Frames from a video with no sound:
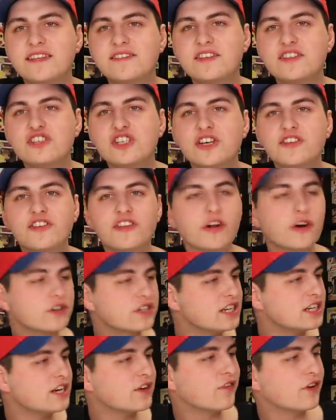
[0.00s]
this is just
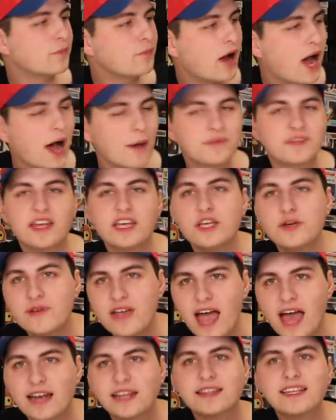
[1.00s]
13 different pops that you
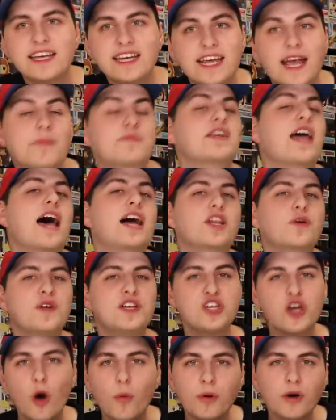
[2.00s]
get leading up to
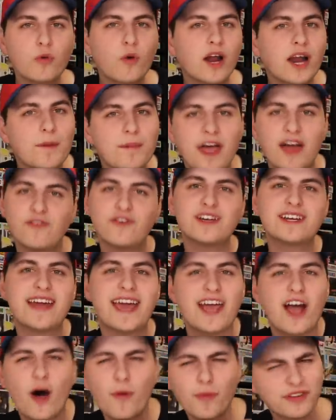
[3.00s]
Halloween. You open one up every
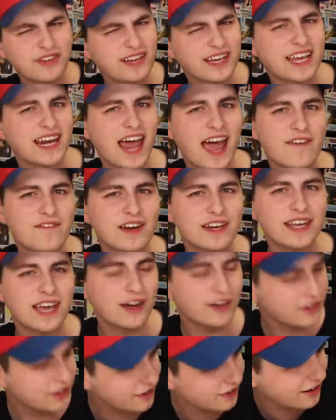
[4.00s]
day, almost like an advent
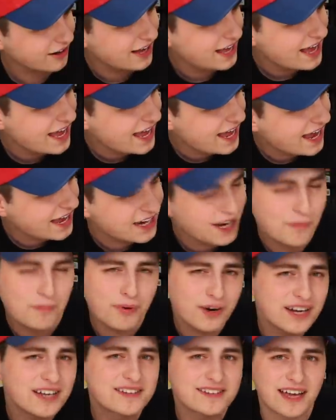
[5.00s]
calendar, and I'm
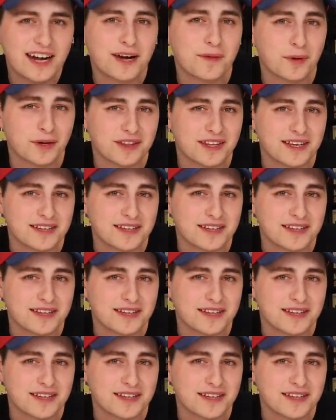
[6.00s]
pretty excited about